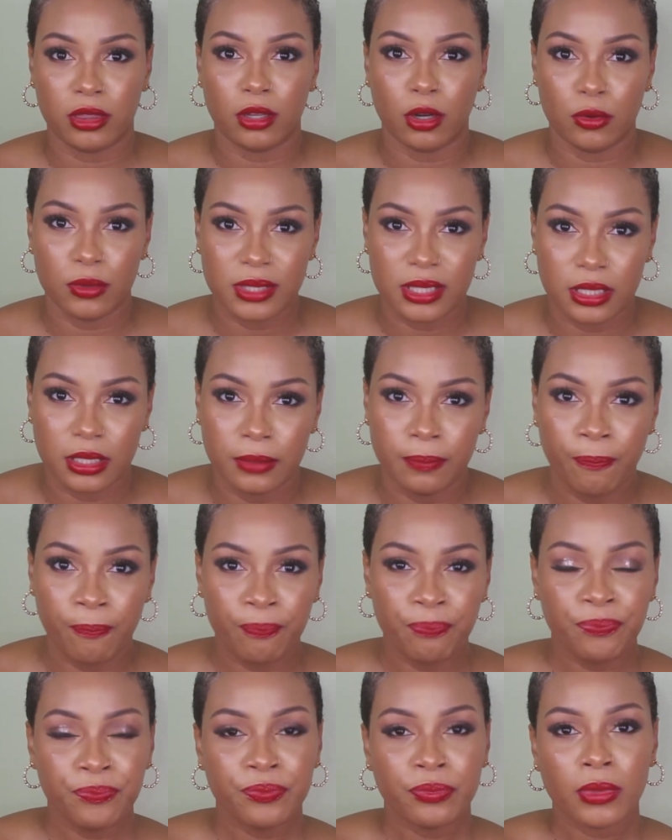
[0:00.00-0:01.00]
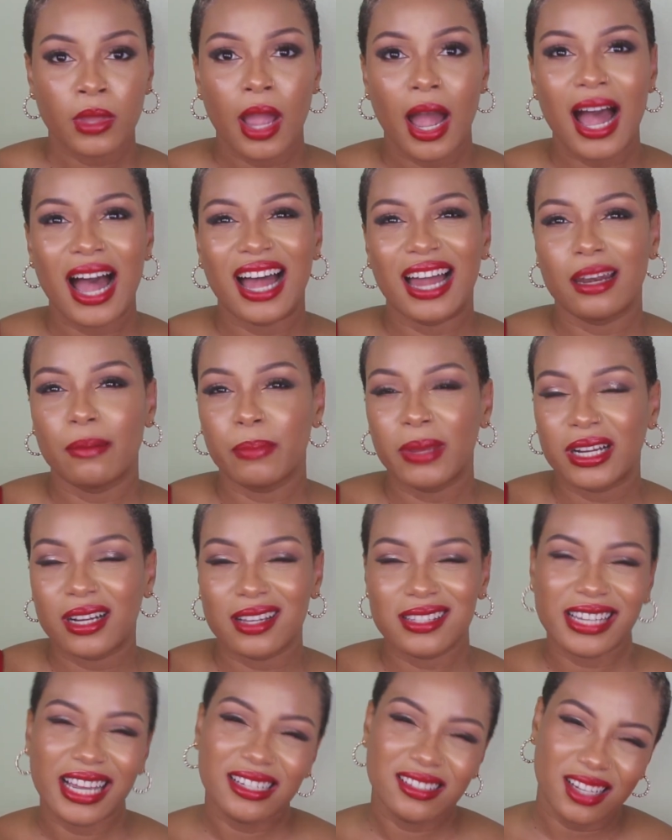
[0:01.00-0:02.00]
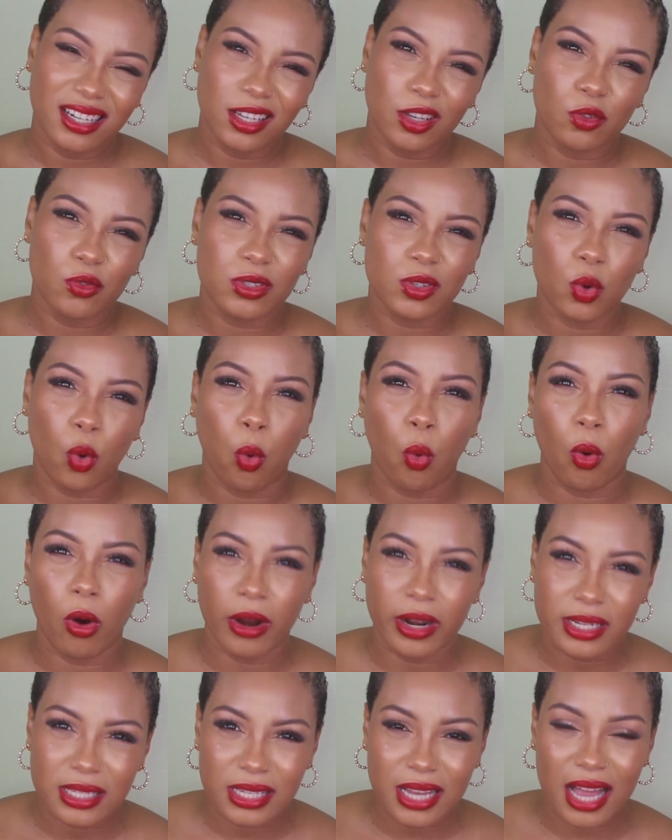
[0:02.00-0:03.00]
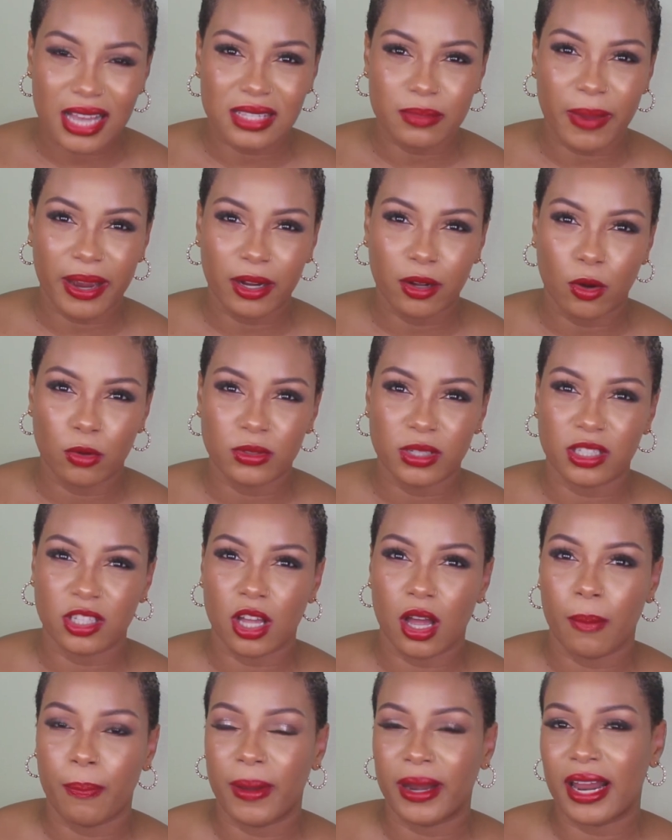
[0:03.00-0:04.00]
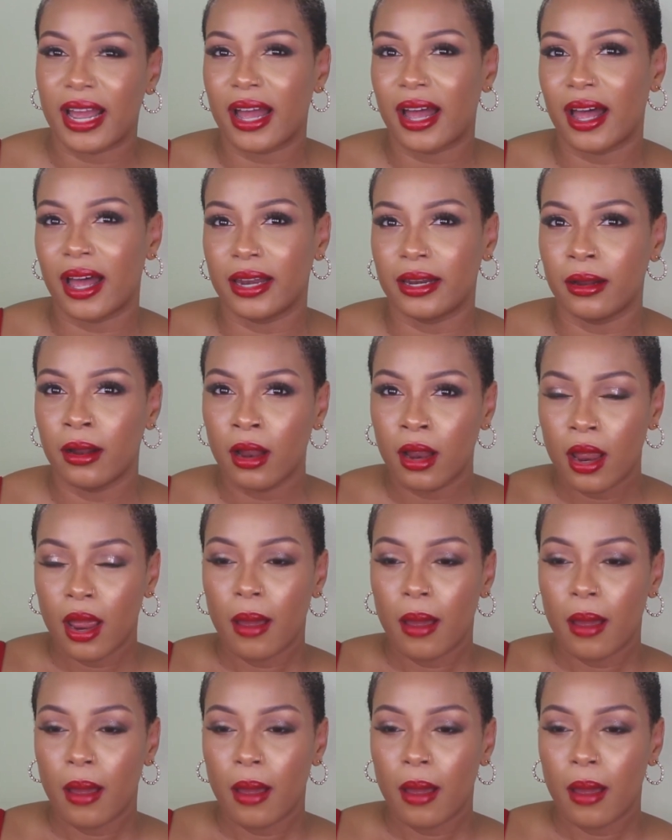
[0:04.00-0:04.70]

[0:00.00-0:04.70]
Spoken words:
And because I did use quartz as my countertop, and I had